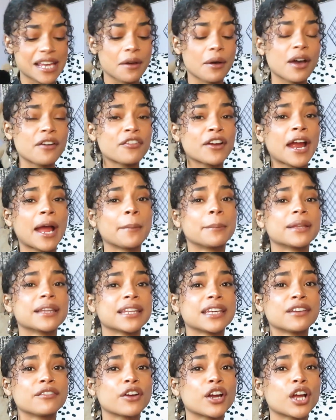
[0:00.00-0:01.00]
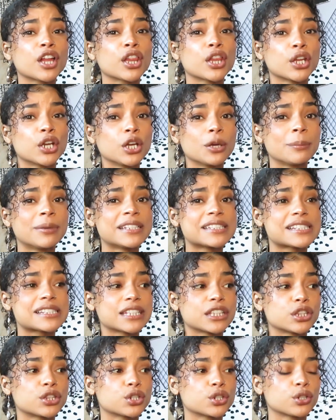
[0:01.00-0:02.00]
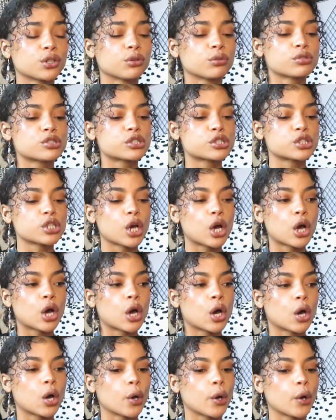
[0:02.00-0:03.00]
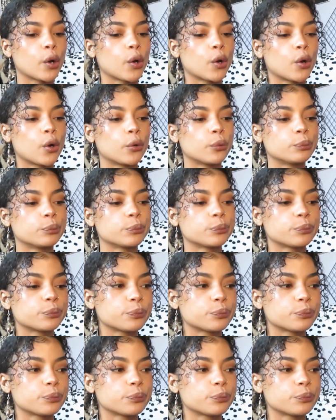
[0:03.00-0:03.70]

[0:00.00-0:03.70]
however, I believe are a little bit see-through, so